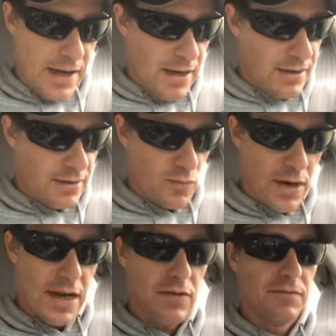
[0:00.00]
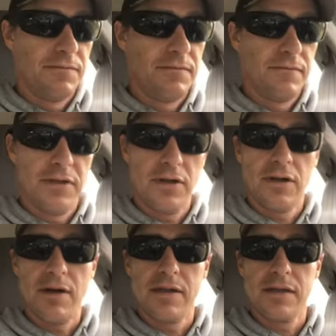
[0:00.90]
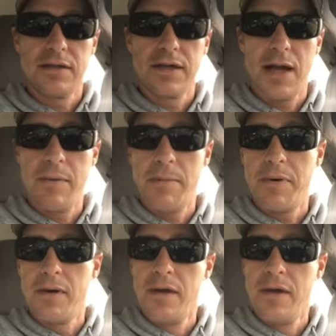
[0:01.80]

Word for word: and wow, a lot of great things came up.